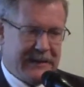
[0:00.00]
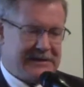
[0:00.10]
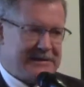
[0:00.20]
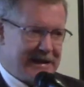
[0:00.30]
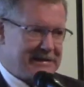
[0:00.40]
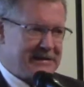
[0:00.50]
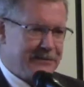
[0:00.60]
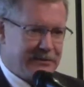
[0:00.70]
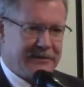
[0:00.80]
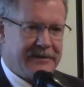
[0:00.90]
It's that
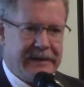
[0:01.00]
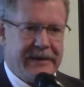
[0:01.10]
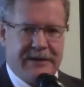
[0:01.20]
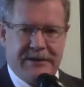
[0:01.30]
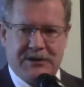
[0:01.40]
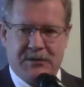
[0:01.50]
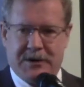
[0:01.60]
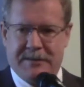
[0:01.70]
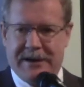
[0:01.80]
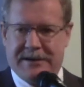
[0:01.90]
simple. You
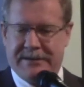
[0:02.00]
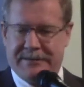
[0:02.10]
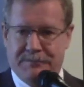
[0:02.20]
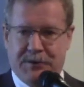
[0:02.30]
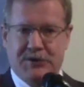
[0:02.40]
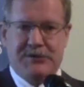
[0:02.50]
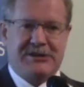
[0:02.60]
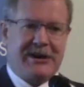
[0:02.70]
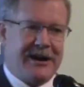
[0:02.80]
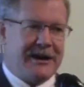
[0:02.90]
want to make blue
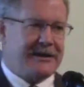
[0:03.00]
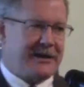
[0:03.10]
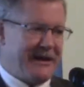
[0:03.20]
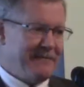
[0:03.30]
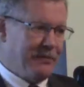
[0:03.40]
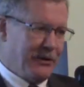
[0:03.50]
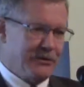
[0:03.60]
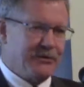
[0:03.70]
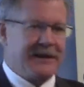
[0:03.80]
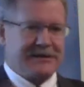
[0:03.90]
sky, you've got to have
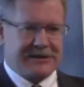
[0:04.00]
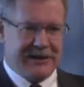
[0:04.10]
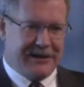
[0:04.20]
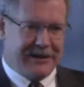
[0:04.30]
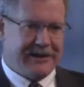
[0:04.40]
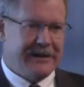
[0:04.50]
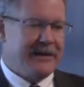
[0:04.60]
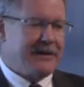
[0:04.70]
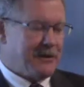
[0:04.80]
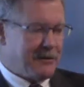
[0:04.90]
blue and sky.
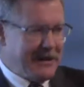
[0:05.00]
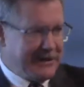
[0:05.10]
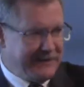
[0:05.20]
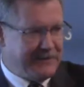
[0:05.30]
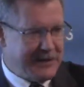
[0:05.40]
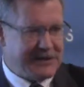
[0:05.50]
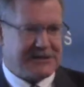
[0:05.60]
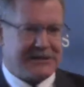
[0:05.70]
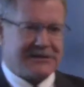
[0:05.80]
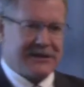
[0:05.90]
You want to make an
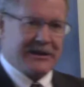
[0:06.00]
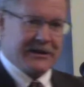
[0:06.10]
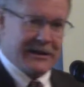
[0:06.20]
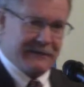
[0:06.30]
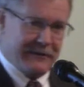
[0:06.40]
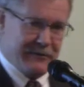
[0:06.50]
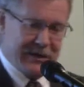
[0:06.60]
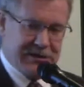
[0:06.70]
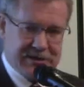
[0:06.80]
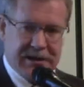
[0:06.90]
information society, you've got to have
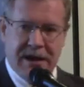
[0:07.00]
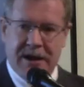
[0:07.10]
information.